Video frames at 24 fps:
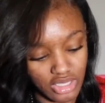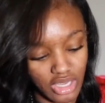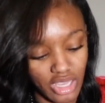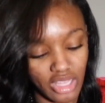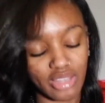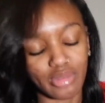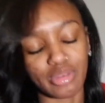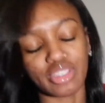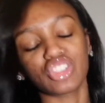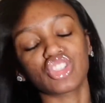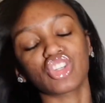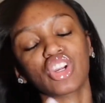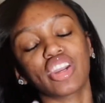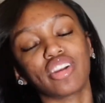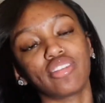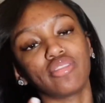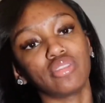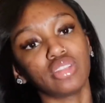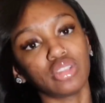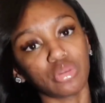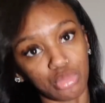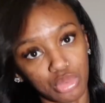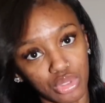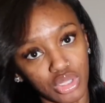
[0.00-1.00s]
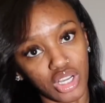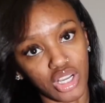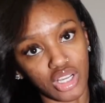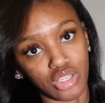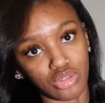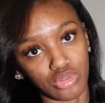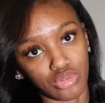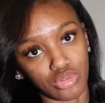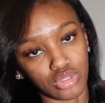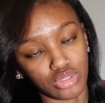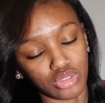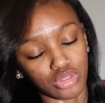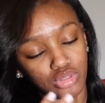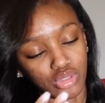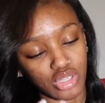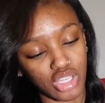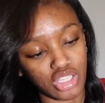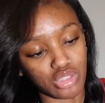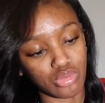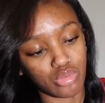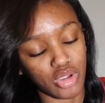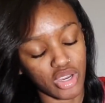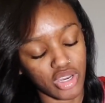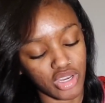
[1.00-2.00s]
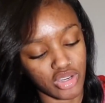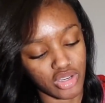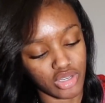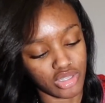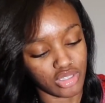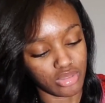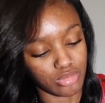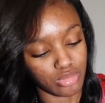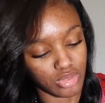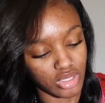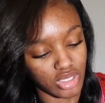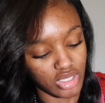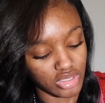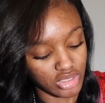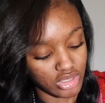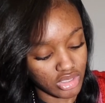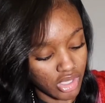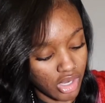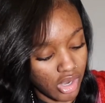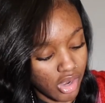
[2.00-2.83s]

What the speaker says: I make sure I have lip gloss on, so that's why I carry lip gloss.